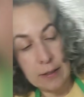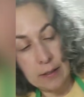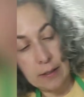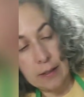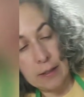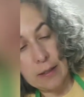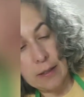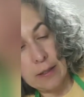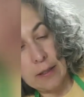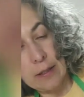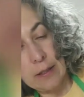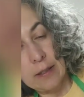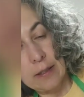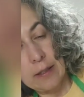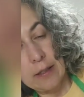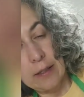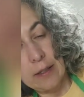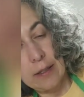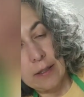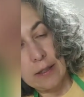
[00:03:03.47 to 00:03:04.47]
when you put the
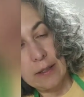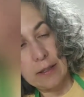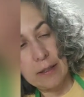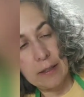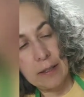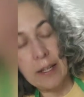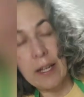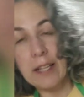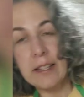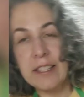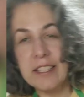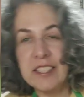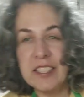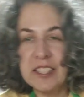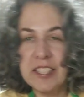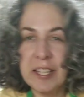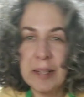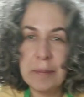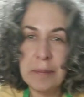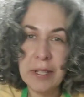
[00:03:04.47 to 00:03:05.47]
fruit on top of it.
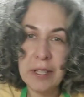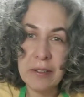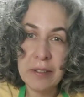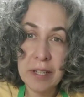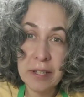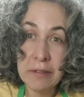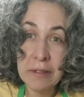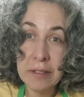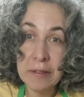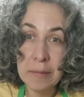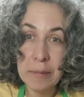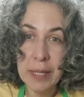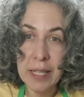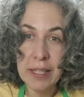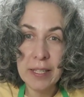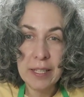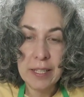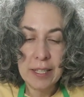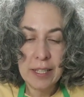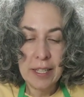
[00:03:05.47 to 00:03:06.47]
But I mean, look at
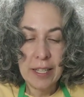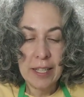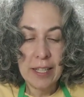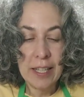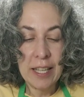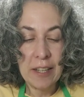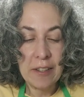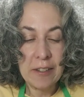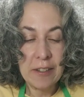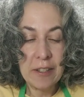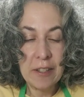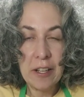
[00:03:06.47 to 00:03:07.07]
that spout.